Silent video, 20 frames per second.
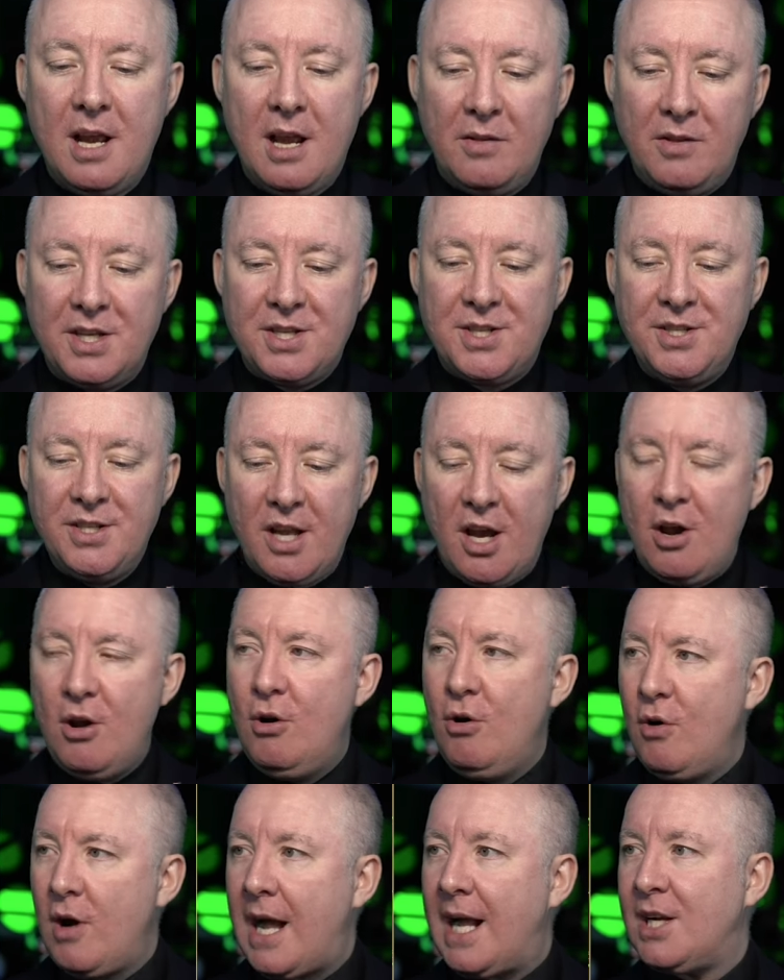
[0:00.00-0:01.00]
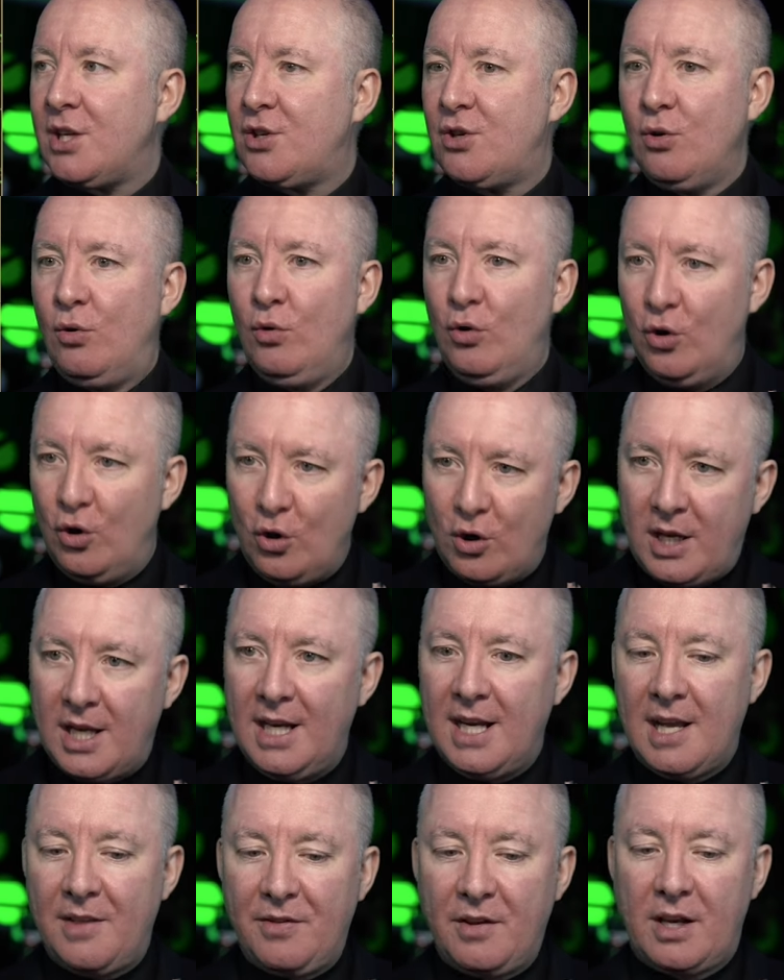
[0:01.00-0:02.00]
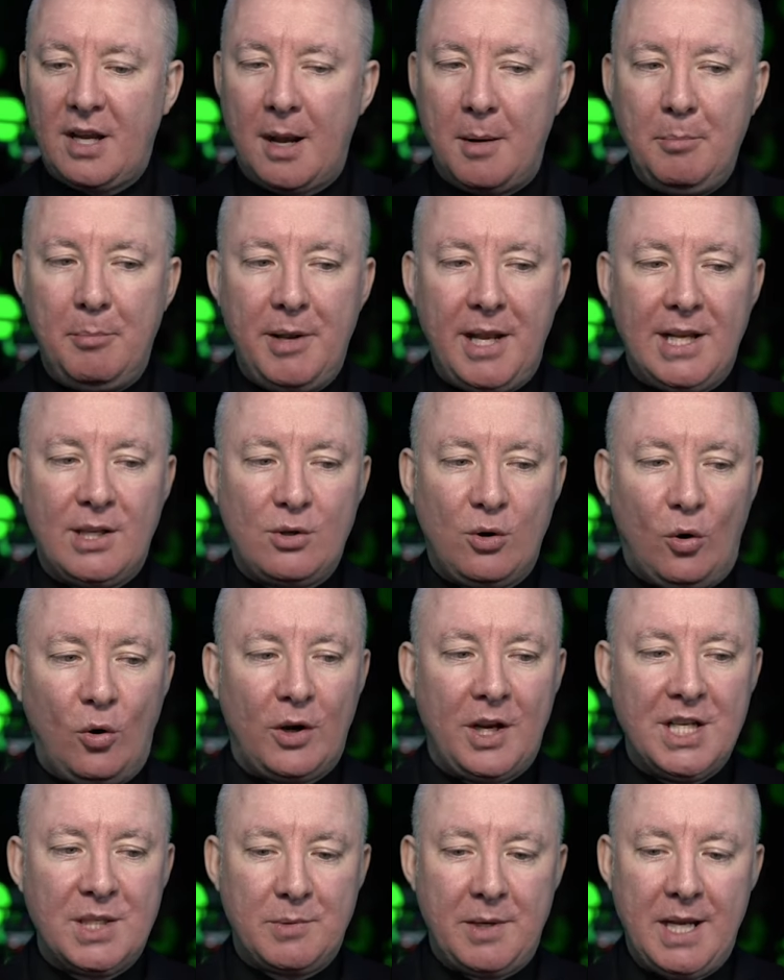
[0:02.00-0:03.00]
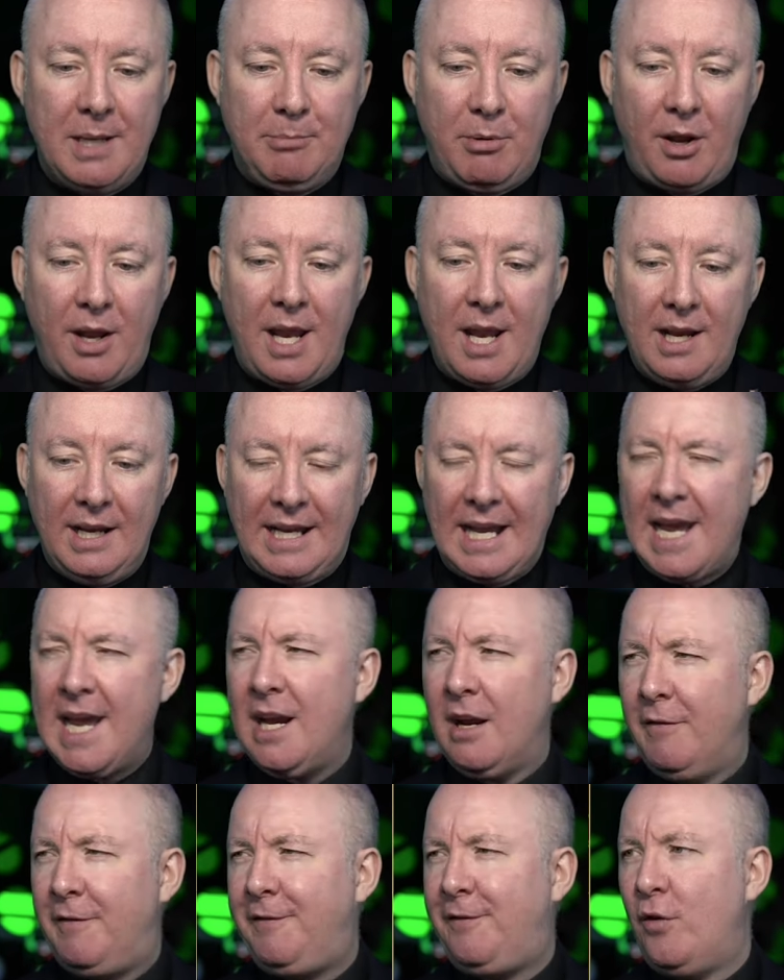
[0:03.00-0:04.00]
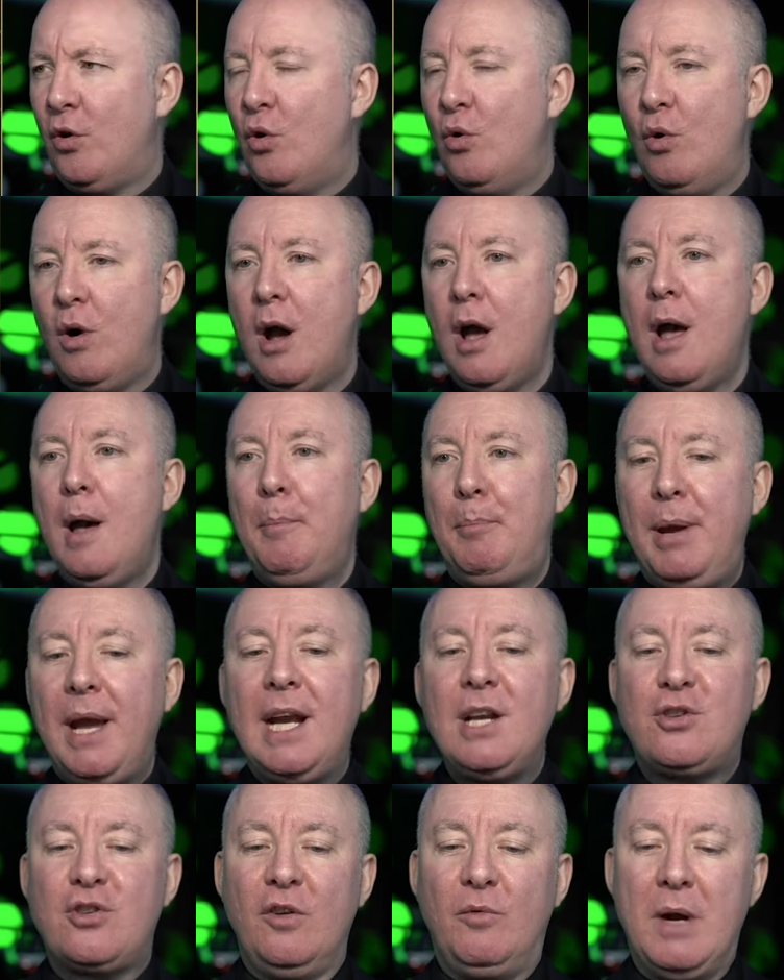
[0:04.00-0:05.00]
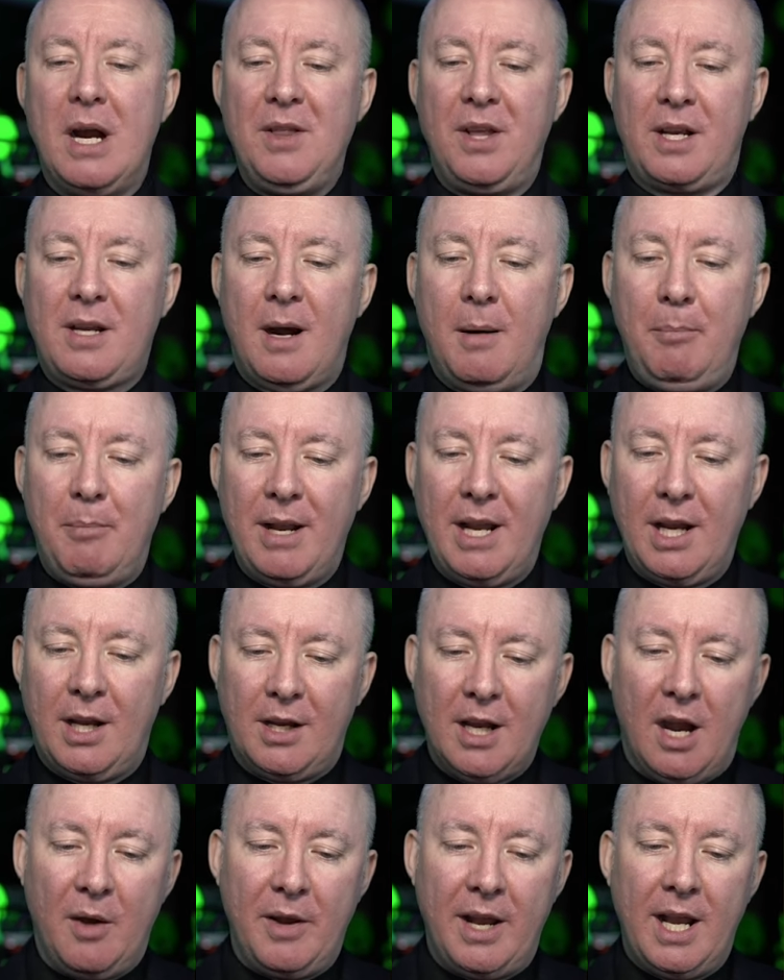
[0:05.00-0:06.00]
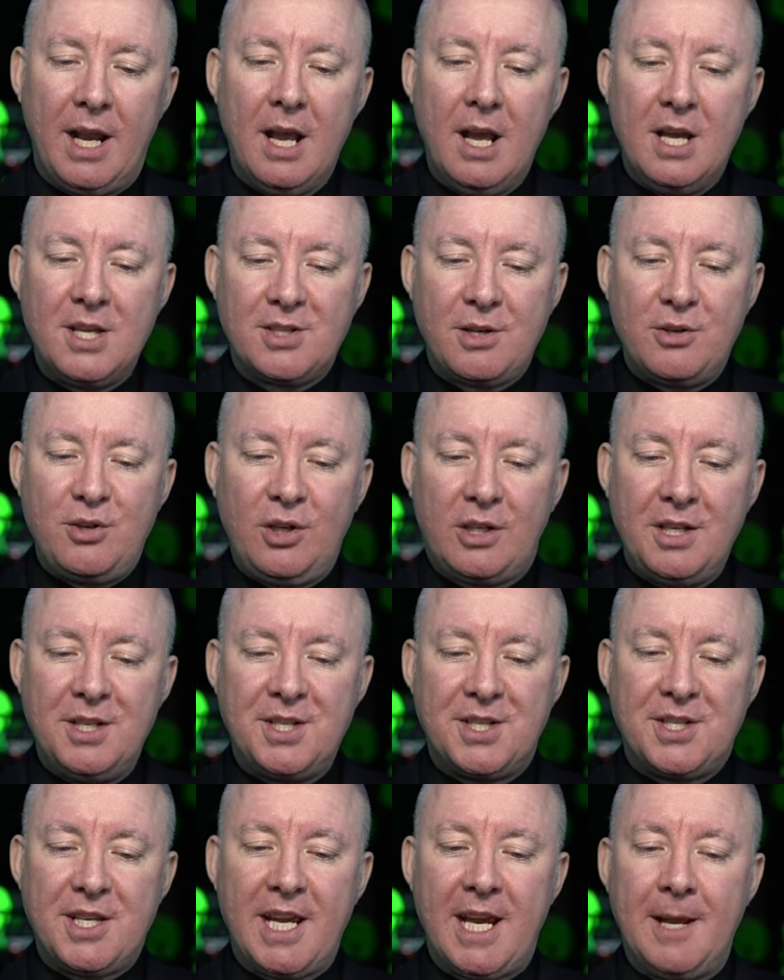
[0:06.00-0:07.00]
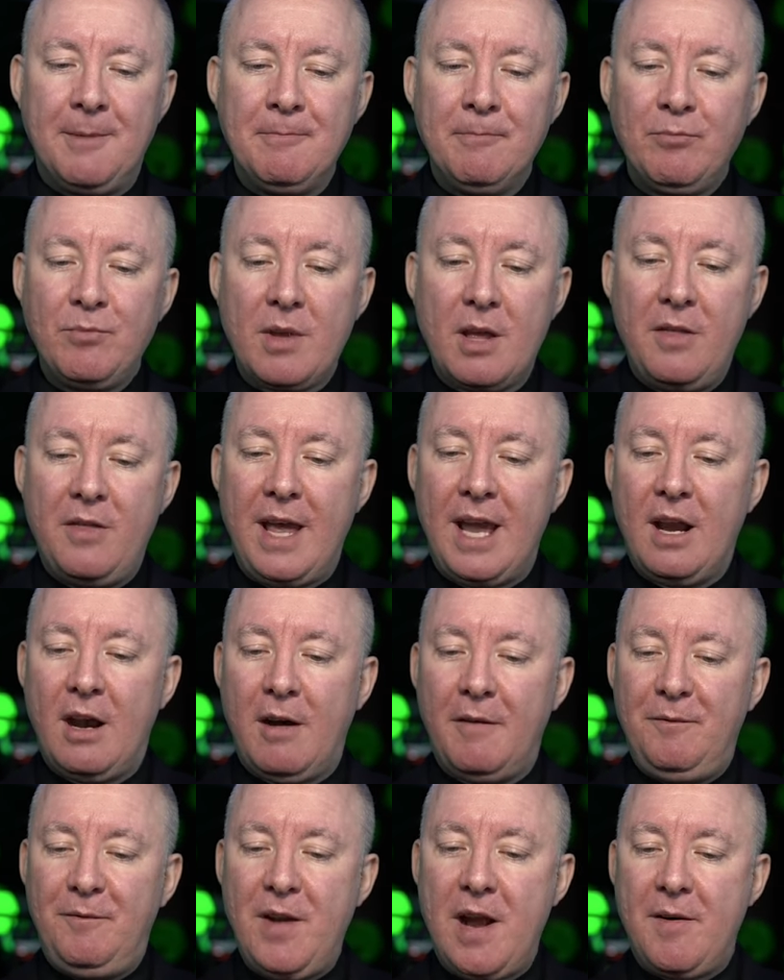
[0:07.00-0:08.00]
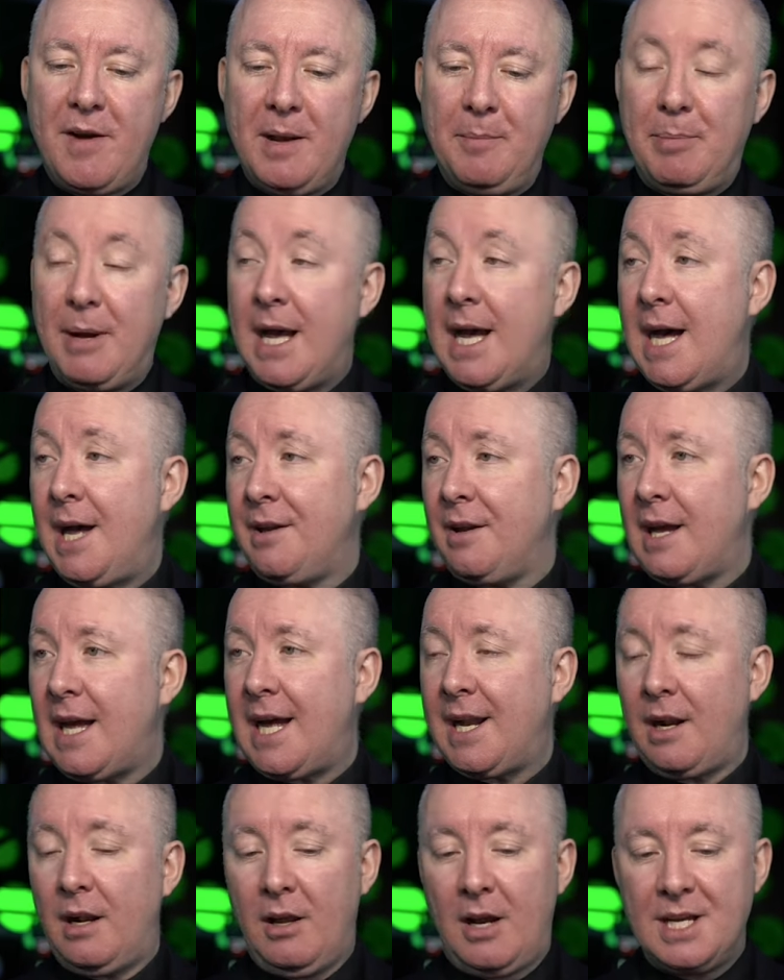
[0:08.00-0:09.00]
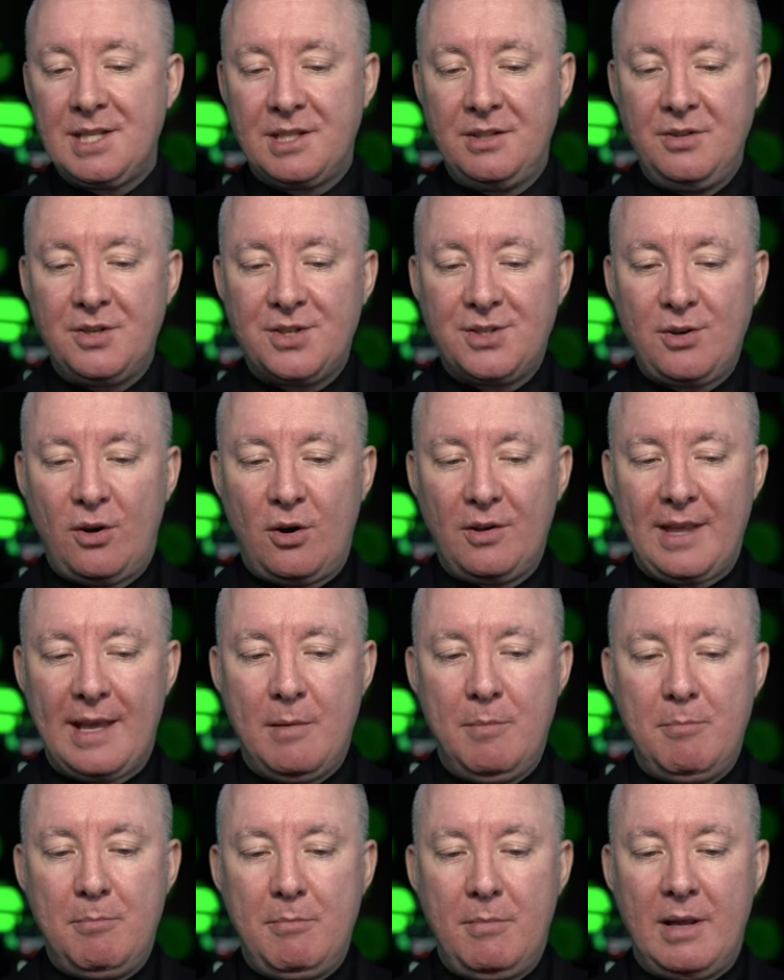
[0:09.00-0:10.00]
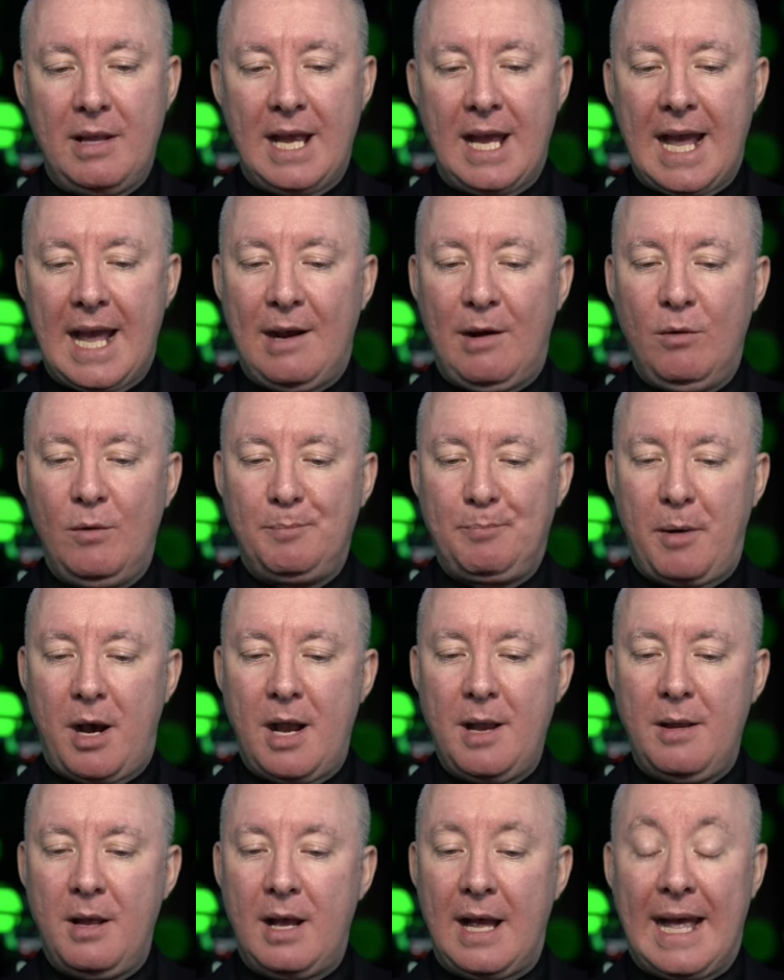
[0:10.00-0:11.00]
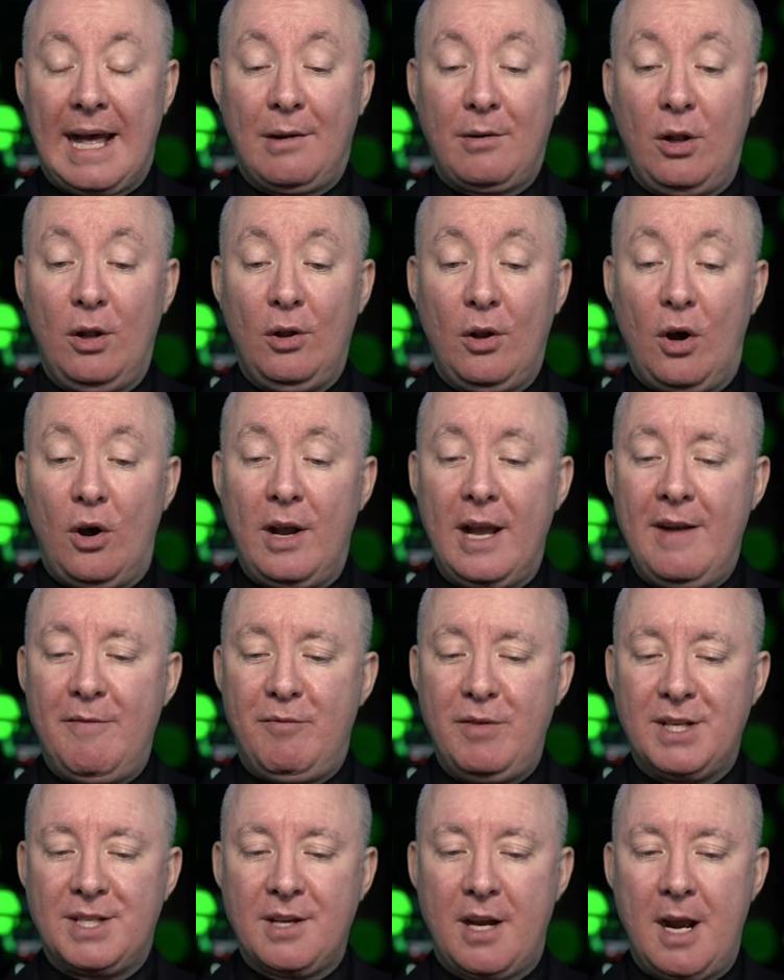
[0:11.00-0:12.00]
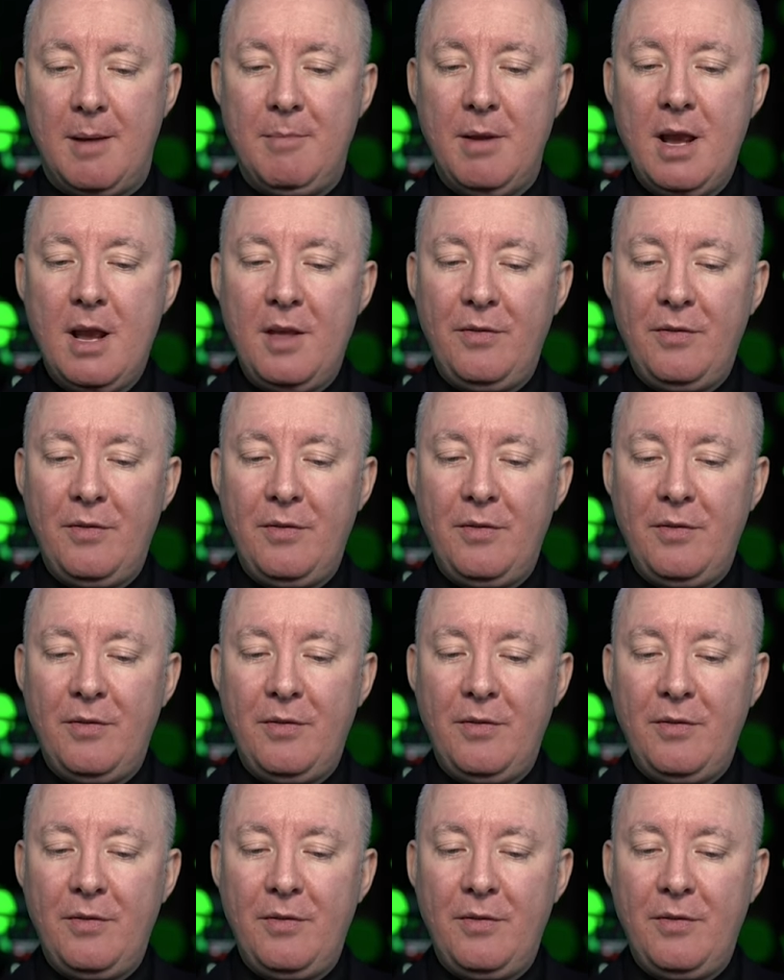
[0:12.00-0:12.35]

There's no actual looking at the company, talking to anybody and getting a full picture where the company are going. So as you can see, they are very bad at analysing the stock. They're out a lot every time.